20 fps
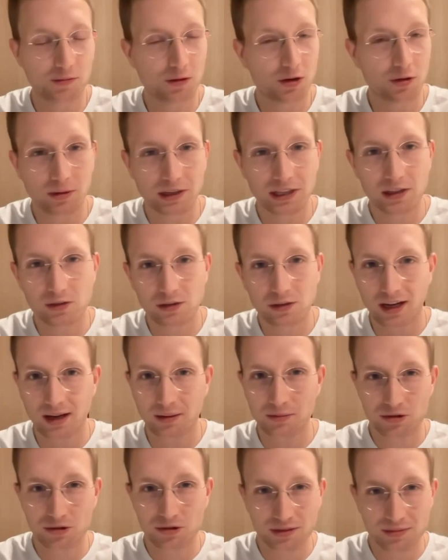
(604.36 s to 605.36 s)
on what we call
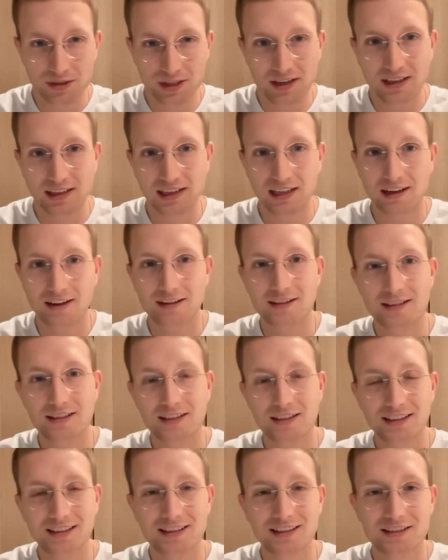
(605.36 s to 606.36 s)
upstream
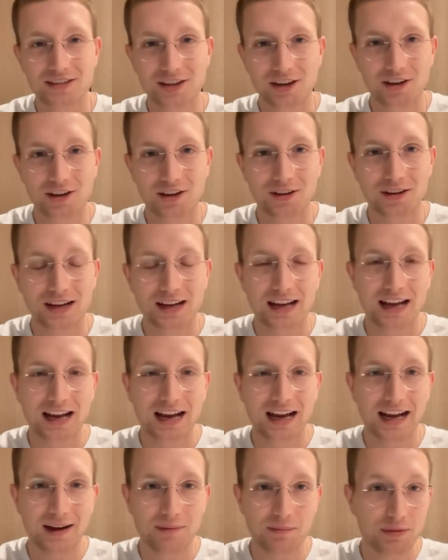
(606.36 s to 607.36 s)
circularity. So
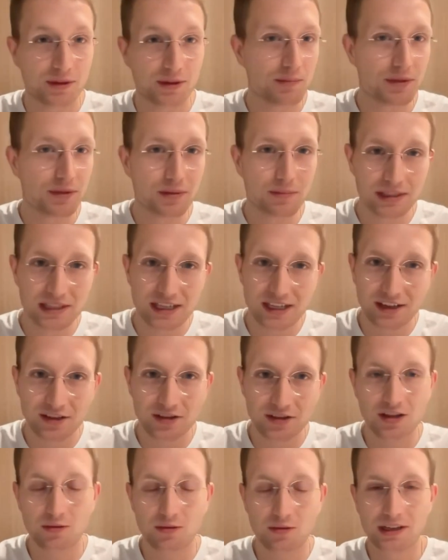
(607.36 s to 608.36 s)
the
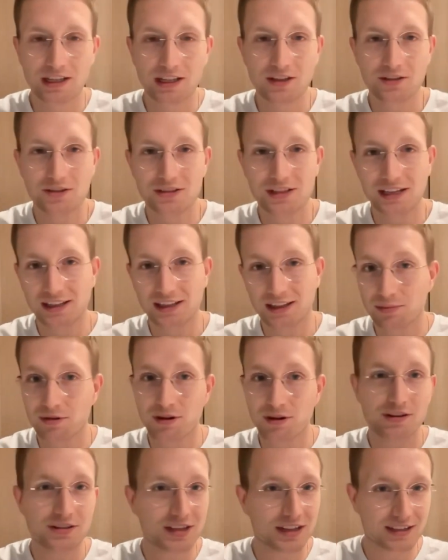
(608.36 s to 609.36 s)
materials that we're using, the
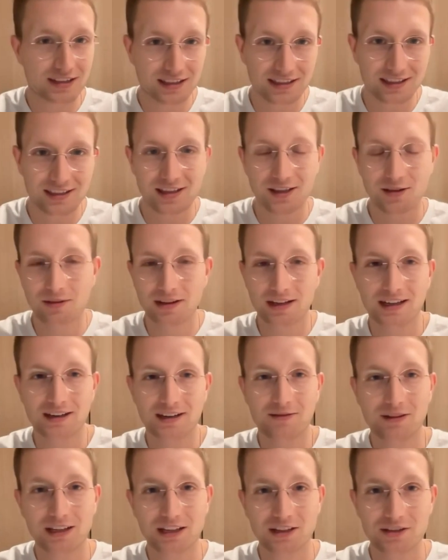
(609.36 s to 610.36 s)
processes that
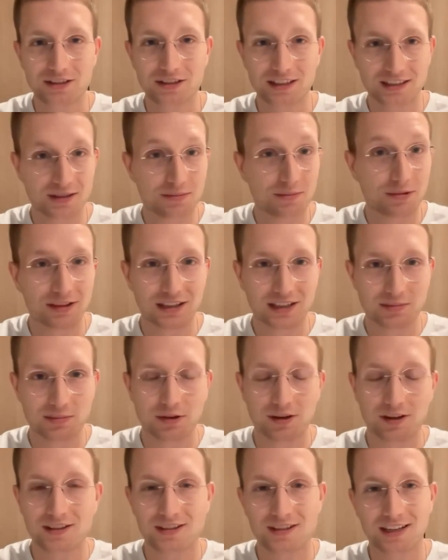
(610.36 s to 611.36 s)
we're using to bring these
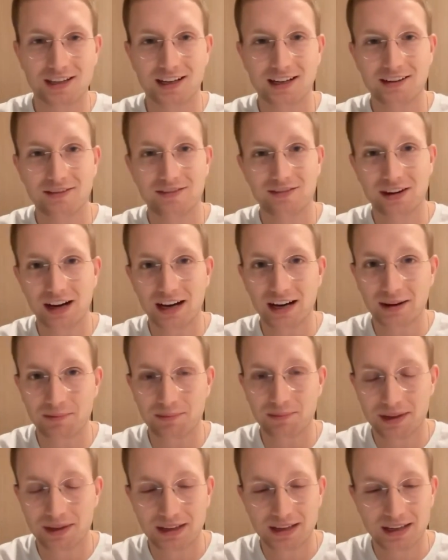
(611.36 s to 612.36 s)
products to life,
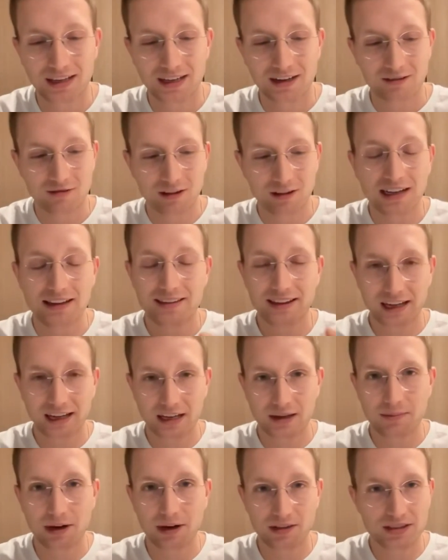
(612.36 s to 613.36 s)
really
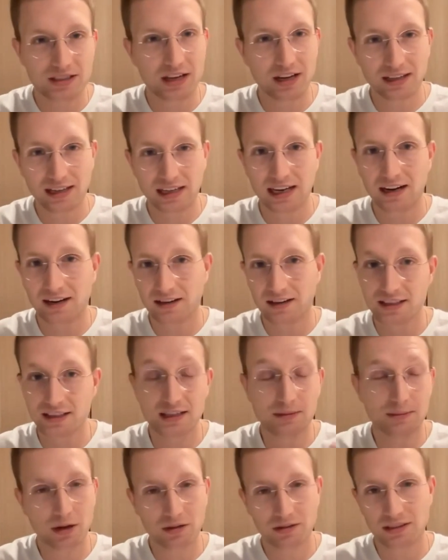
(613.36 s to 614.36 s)
thinking about circularity in
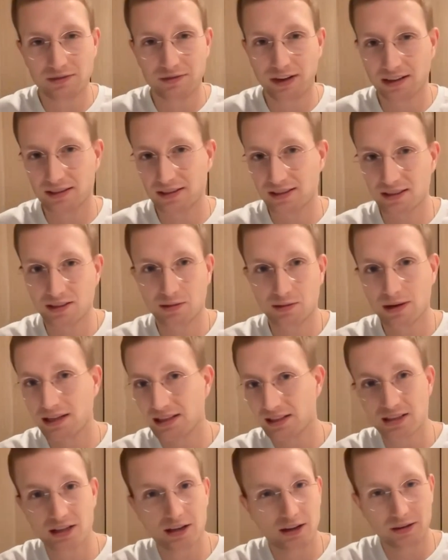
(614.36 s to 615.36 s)
a multifaceted
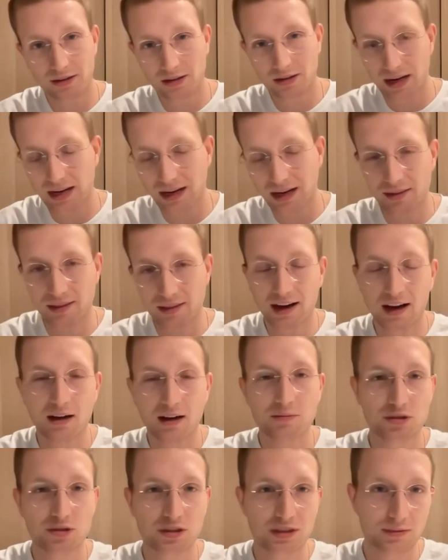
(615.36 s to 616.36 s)
way. So that
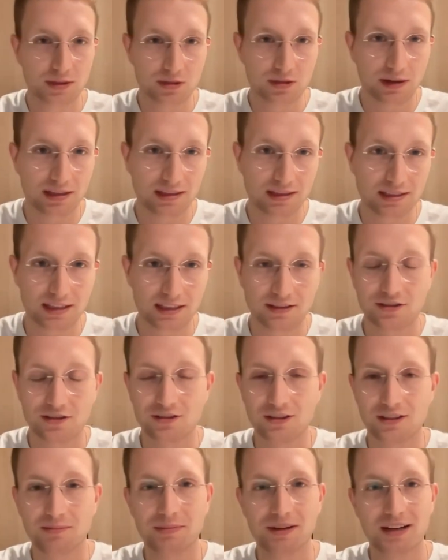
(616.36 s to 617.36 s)
upstream as well as
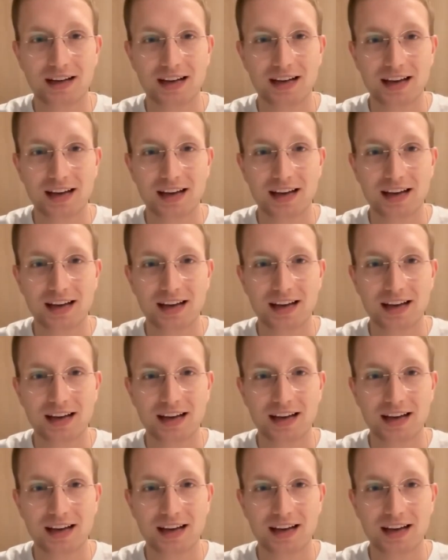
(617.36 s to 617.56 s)
downstream.